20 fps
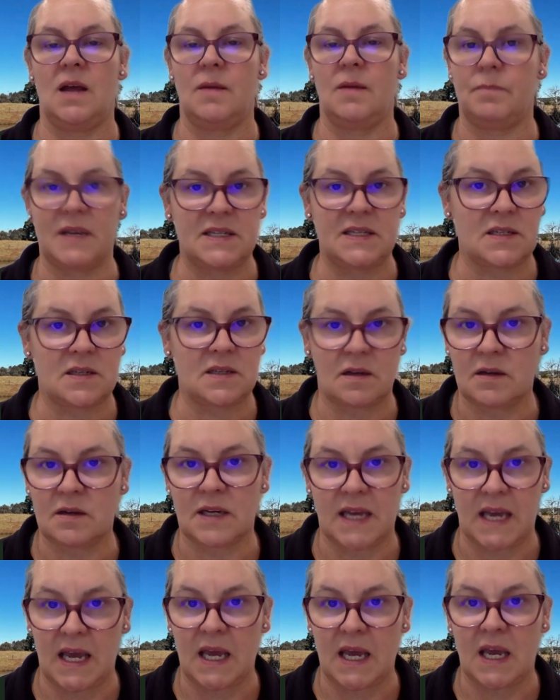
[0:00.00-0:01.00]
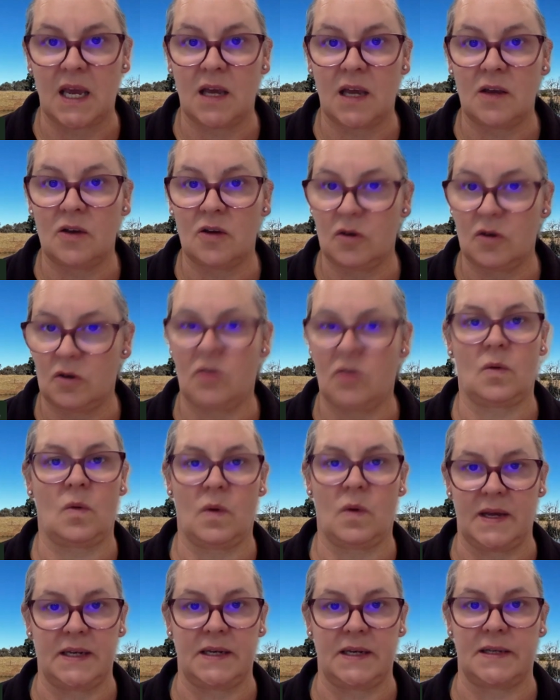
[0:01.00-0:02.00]
Bees don't care who the
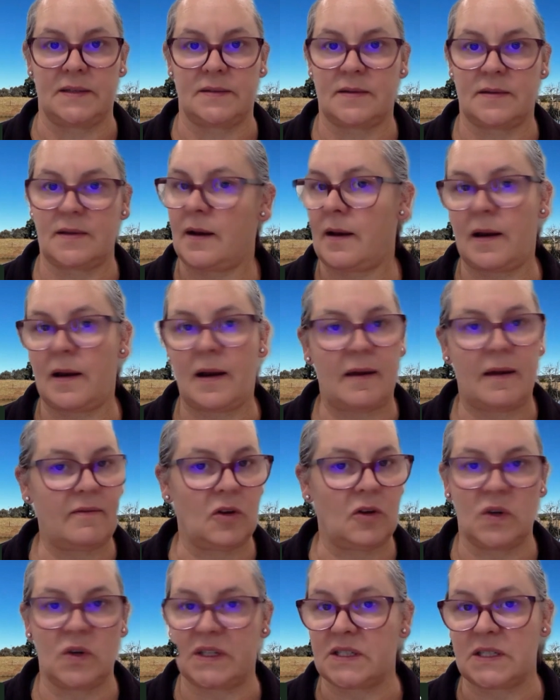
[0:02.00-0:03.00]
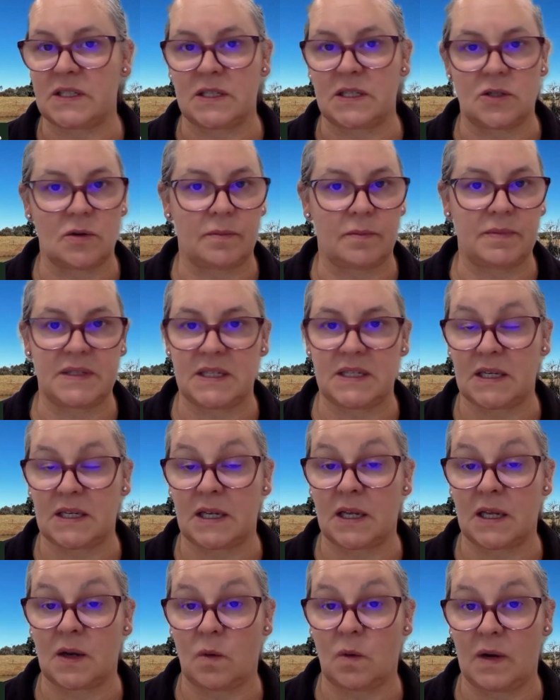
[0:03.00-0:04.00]
queen is. They don't have loyalty to a
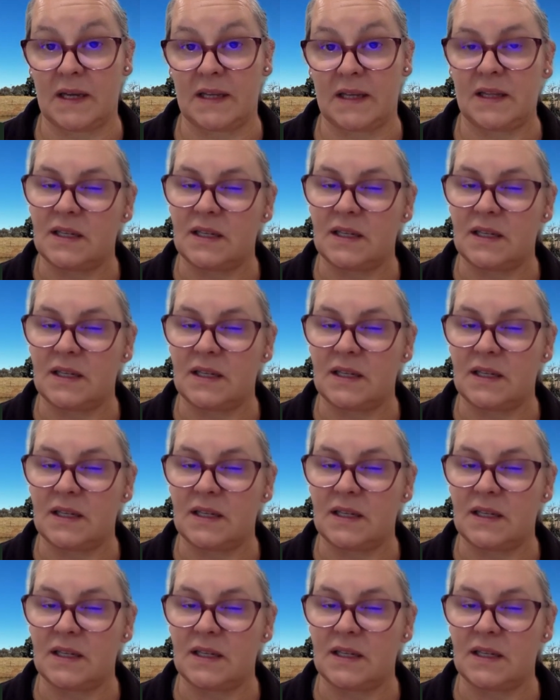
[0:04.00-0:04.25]
particular queen.